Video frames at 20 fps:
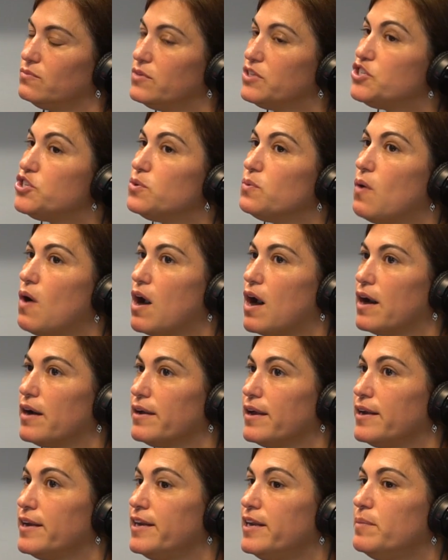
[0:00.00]
Which you are.
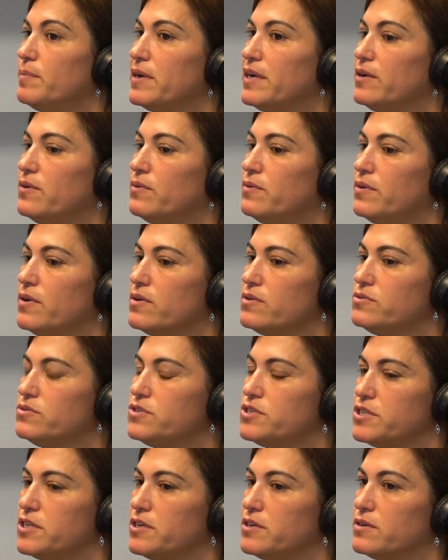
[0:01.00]
And anybody who
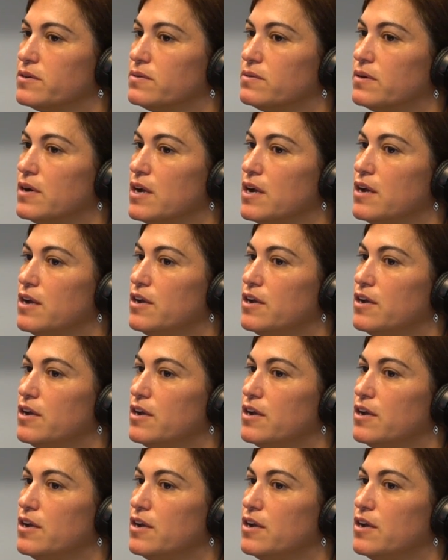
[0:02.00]
knows you